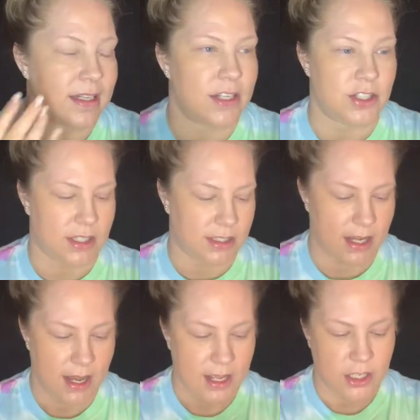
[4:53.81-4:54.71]
It just,
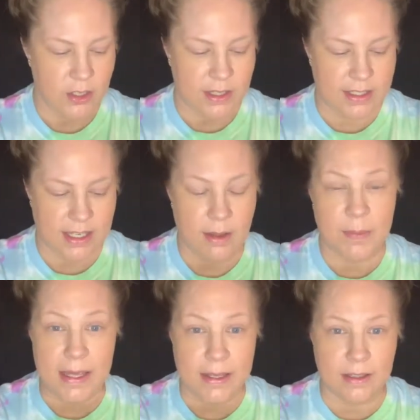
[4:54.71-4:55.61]
you could see it
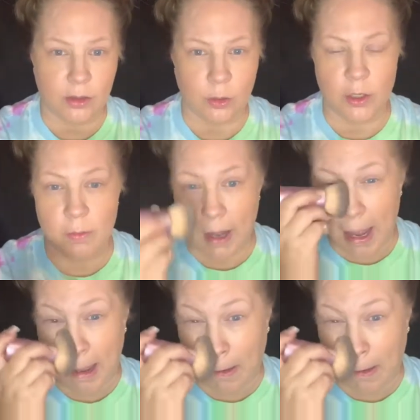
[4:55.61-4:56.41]
peeking through my